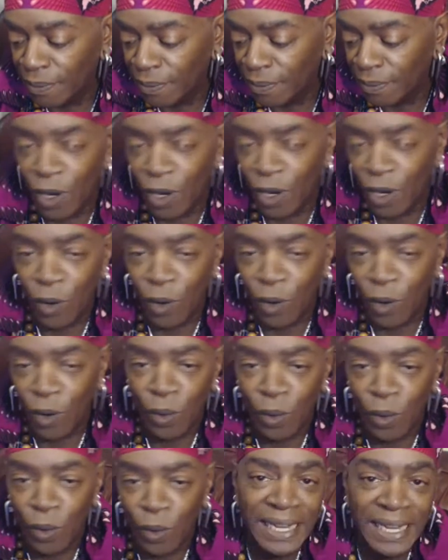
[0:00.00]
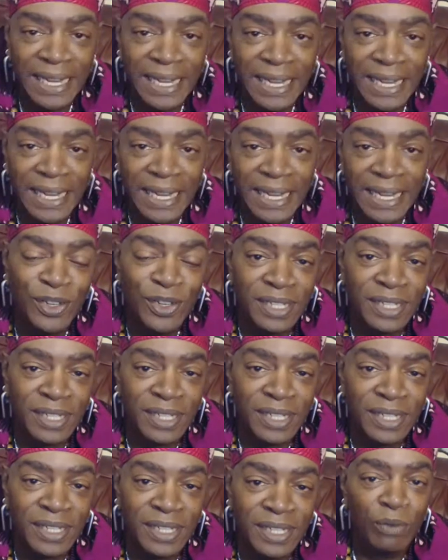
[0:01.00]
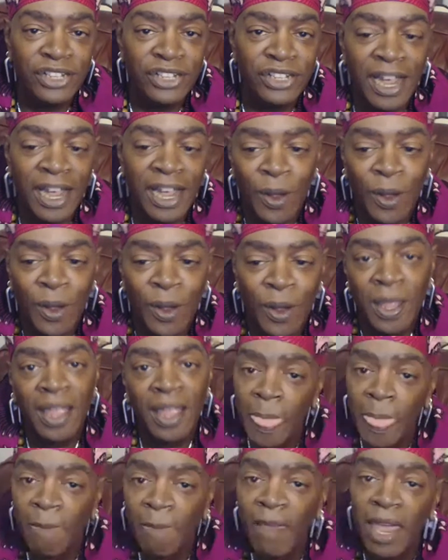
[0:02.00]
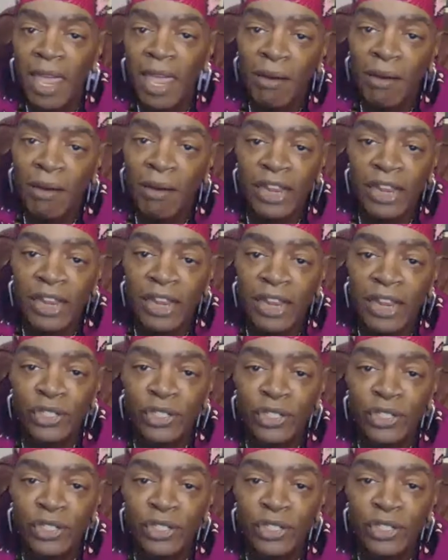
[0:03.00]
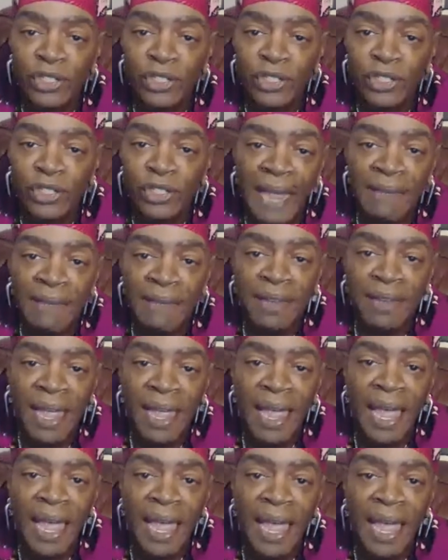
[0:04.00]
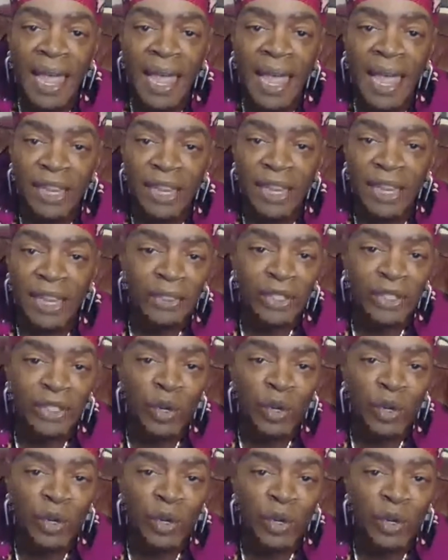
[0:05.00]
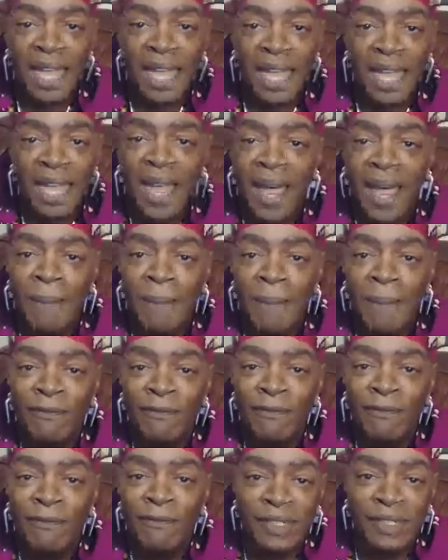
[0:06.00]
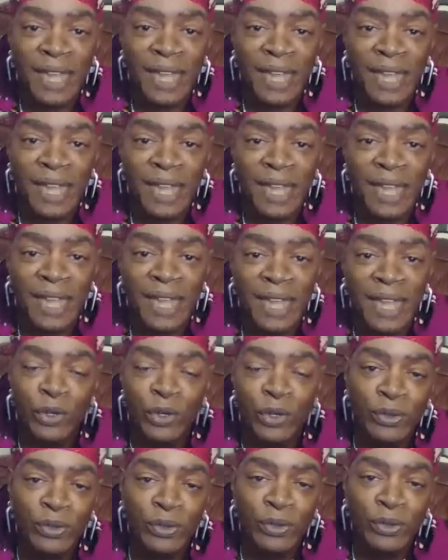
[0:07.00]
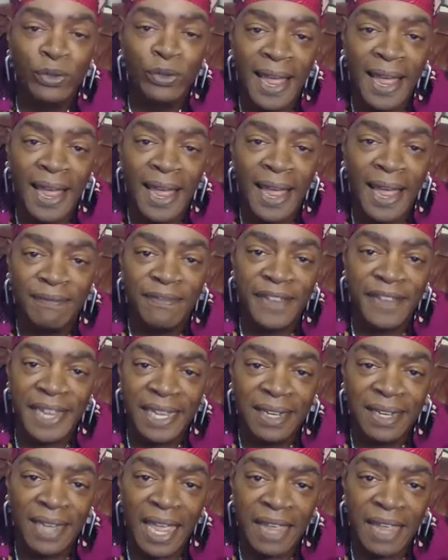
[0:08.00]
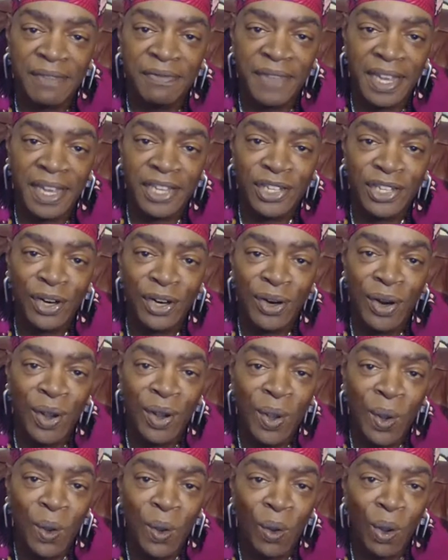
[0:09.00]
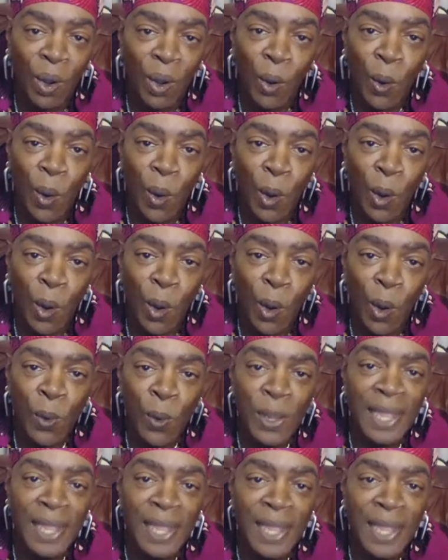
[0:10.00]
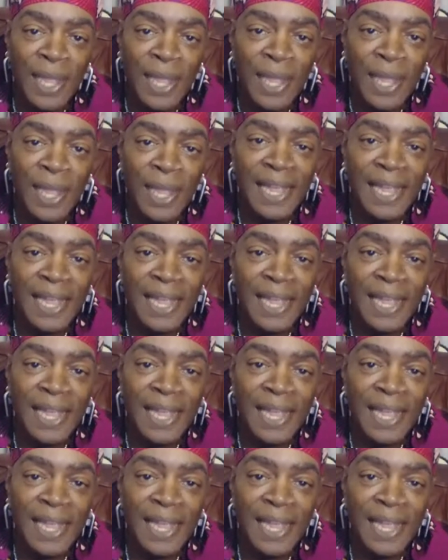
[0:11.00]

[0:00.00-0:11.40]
So please do continue to reach out and recipes. Here at YouTube Live, I'm at youtube.com/Voodoo Thai, V like Victor, OO,